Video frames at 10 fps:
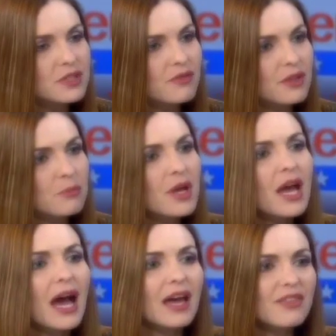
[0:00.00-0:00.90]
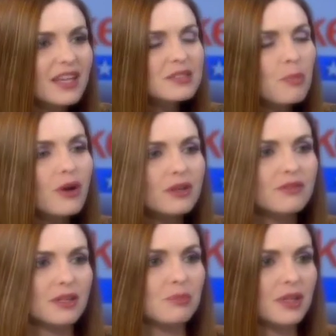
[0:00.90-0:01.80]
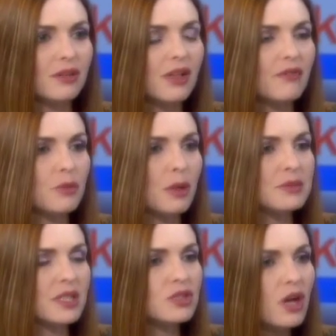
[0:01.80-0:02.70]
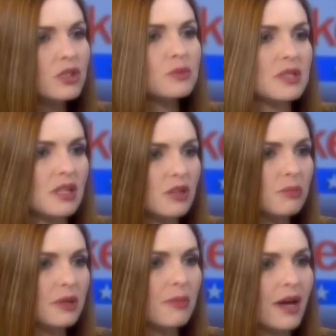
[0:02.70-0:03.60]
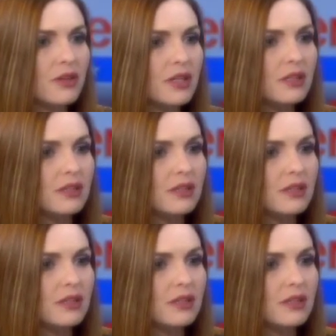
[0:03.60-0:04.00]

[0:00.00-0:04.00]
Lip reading: of them, and that's part of the appeal of the website. Talk to us a little bit about it.